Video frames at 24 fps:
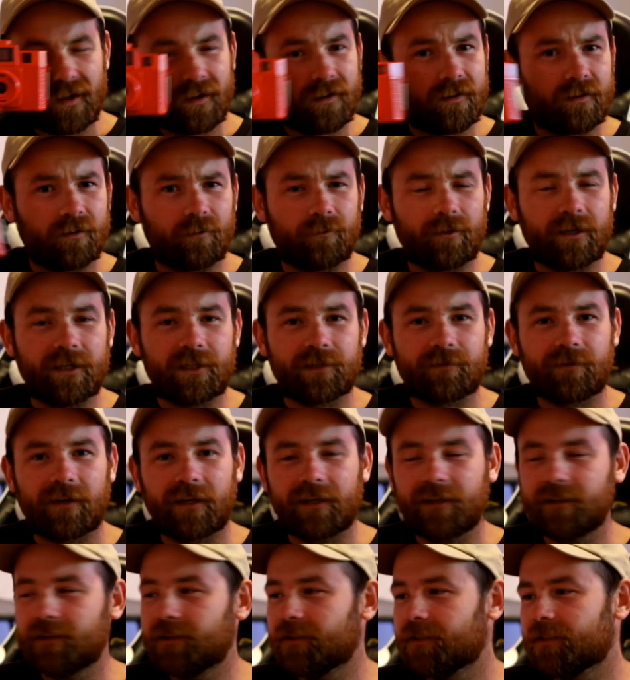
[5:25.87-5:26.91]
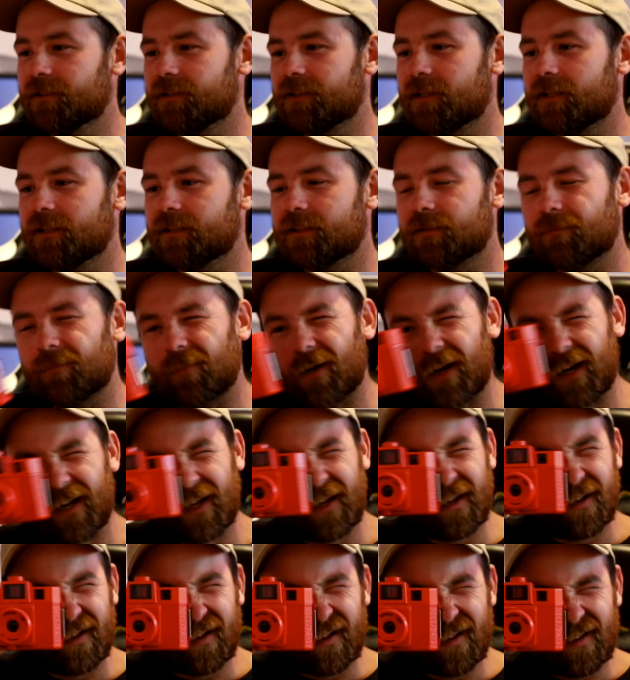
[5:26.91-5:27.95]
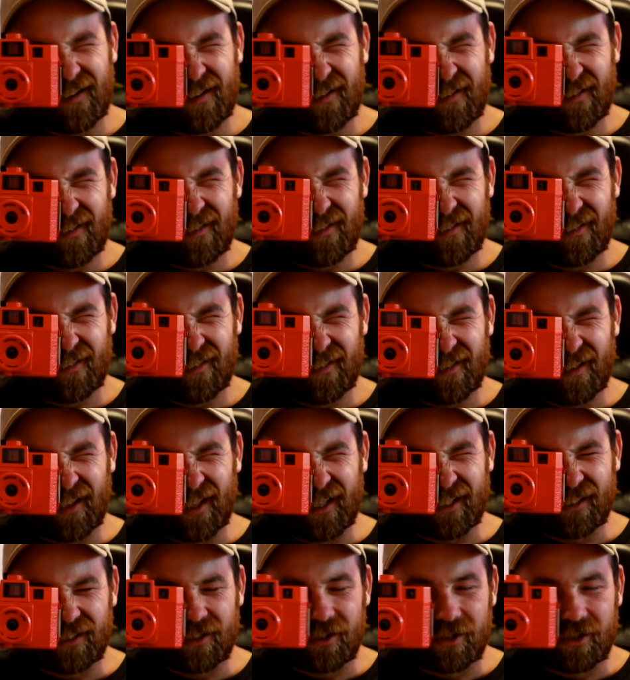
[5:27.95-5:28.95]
Rangefinder is nice and bright. It's